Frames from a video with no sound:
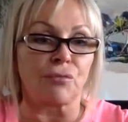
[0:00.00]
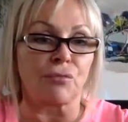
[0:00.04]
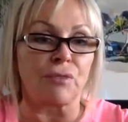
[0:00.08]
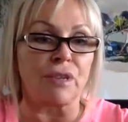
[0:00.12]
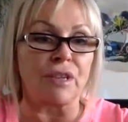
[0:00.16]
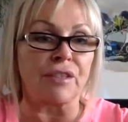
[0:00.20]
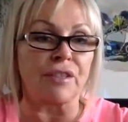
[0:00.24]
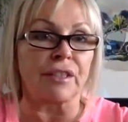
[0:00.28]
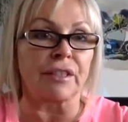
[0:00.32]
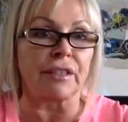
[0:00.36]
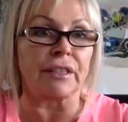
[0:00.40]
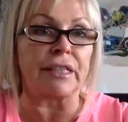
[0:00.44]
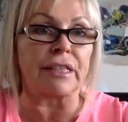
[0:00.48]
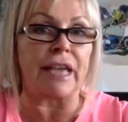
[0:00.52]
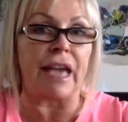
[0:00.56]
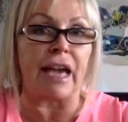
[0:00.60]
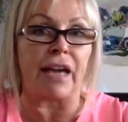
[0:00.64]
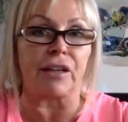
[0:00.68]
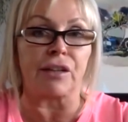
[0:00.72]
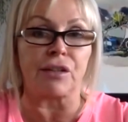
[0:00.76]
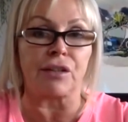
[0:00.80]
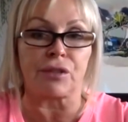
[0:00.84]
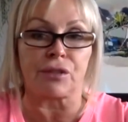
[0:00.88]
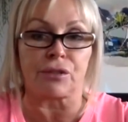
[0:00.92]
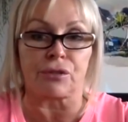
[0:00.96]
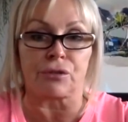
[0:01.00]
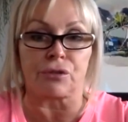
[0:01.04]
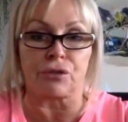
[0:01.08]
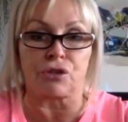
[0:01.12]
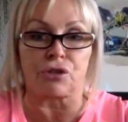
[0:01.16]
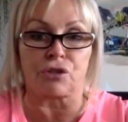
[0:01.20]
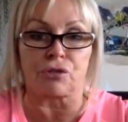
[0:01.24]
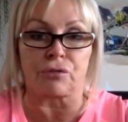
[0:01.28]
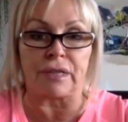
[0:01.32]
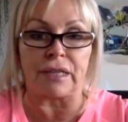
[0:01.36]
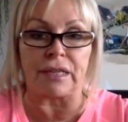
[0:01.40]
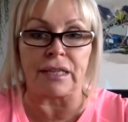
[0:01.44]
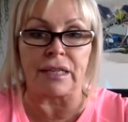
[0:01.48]
recently had a
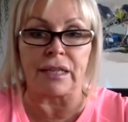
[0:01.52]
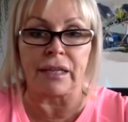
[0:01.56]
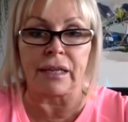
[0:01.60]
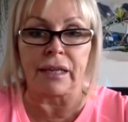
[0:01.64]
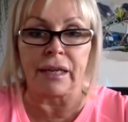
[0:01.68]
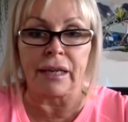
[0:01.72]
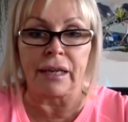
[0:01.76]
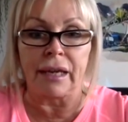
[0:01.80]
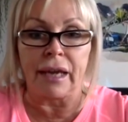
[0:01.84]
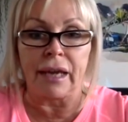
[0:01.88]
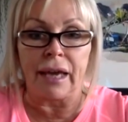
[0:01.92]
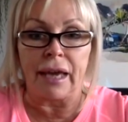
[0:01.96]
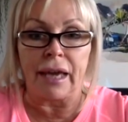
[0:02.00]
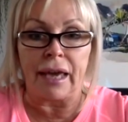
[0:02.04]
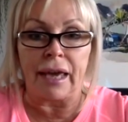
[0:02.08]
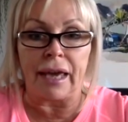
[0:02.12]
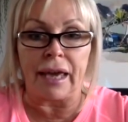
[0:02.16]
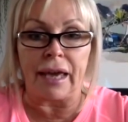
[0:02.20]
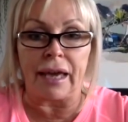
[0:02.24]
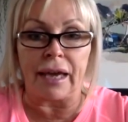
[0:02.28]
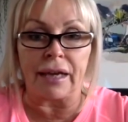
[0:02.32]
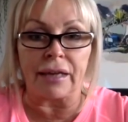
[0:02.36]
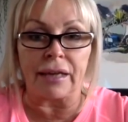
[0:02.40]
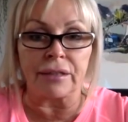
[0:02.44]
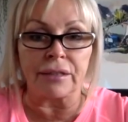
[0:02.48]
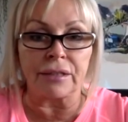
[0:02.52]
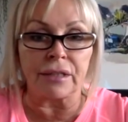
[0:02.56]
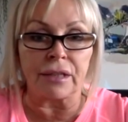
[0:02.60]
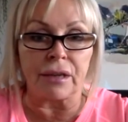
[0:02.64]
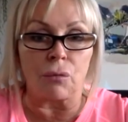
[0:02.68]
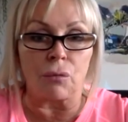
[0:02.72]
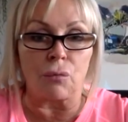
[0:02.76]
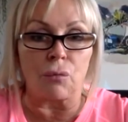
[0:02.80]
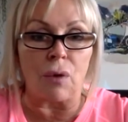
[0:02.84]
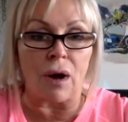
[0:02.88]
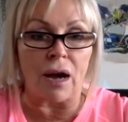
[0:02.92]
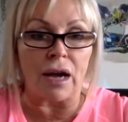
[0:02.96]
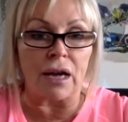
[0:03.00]
surgery, and
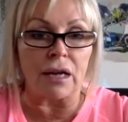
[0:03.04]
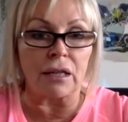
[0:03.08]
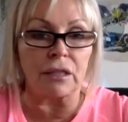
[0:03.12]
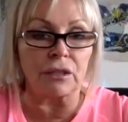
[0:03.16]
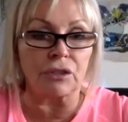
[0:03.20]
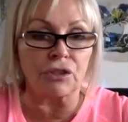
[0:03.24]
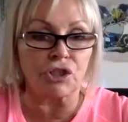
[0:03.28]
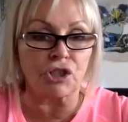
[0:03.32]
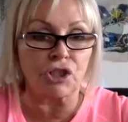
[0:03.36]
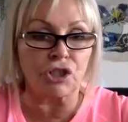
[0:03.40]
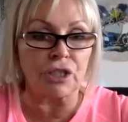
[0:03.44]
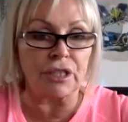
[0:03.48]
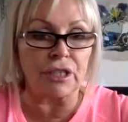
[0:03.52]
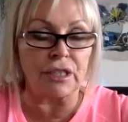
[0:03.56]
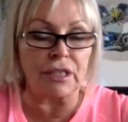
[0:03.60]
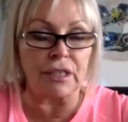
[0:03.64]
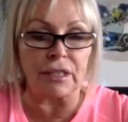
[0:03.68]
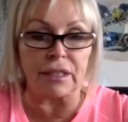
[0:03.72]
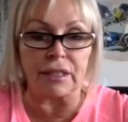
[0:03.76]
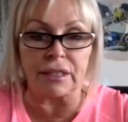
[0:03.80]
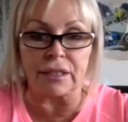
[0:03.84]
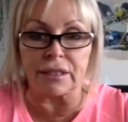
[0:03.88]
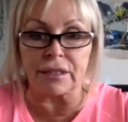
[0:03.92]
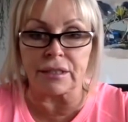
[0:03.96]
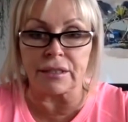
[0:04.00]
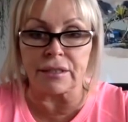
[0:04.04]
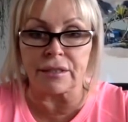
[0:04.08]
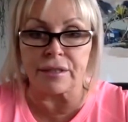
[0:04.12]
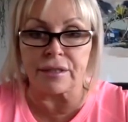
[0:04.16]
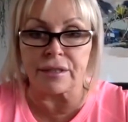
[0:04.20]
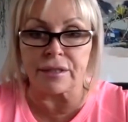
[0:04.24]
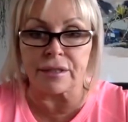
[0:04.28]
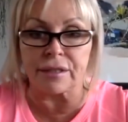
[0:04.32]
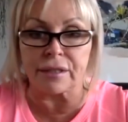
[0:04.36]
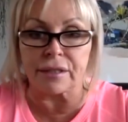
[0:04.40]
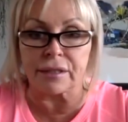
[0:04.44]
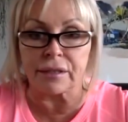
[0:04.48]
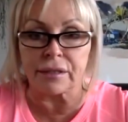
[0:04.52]
while she
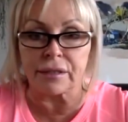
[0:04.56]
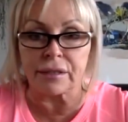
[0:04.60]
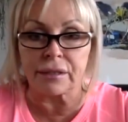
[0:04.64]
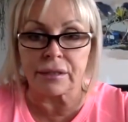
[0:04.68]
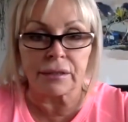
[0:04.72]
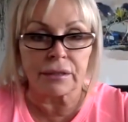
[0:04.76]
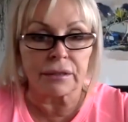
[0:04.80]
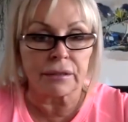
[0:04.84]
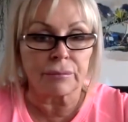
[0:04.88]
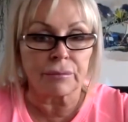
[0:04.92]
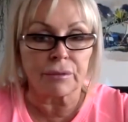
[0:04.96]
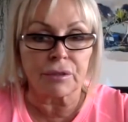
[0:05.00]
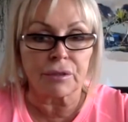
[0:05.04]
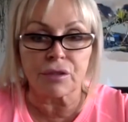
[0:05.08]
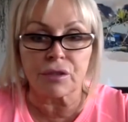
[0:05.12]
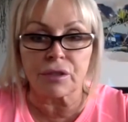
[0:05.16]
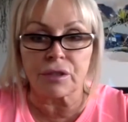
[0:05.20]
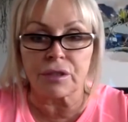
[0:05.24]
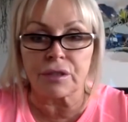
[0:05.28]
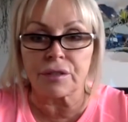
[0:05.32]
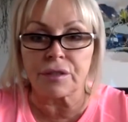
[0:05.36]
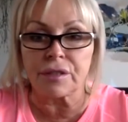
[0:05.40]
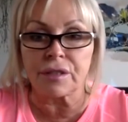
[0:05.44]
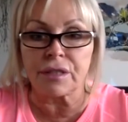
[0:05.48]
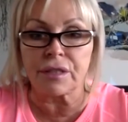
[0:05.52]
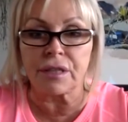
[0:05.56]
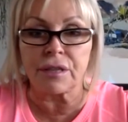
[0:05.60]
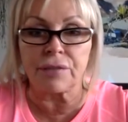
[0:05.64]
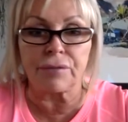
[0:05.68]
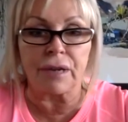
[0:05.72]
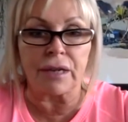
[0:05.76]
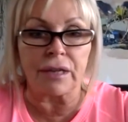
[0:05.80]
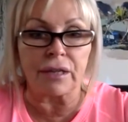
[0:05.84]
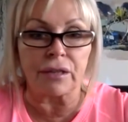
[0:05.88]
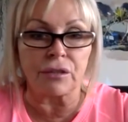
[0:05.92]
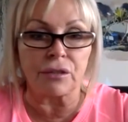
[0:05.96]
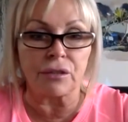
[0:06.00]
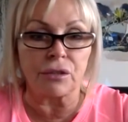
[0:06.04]
is, I'm going to see if
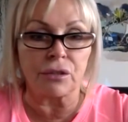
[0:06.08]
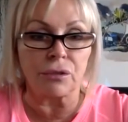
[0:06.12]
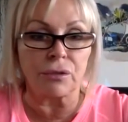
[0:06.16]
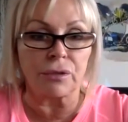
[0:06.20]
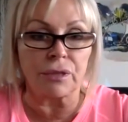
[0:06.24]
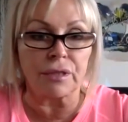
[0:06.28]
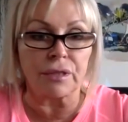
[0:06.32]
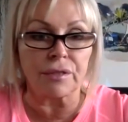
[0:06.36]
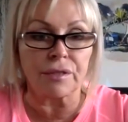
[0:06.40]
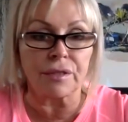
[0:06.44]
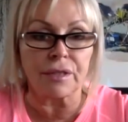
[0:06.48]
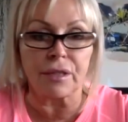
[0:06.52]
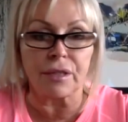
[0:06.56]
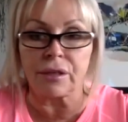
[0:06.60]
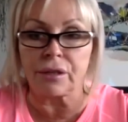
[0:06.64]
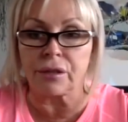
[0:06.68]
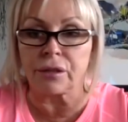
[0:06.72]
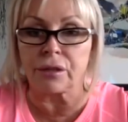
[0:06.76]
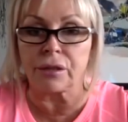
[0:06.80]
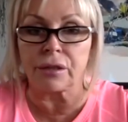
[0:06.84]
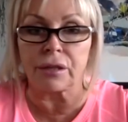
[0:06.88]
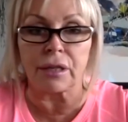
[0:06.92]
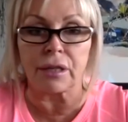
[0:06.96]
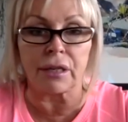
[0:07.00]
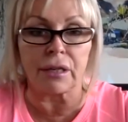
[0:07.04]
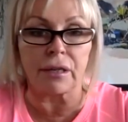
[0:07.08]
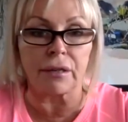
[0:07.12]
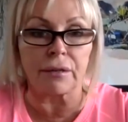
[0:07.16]
I can do this here.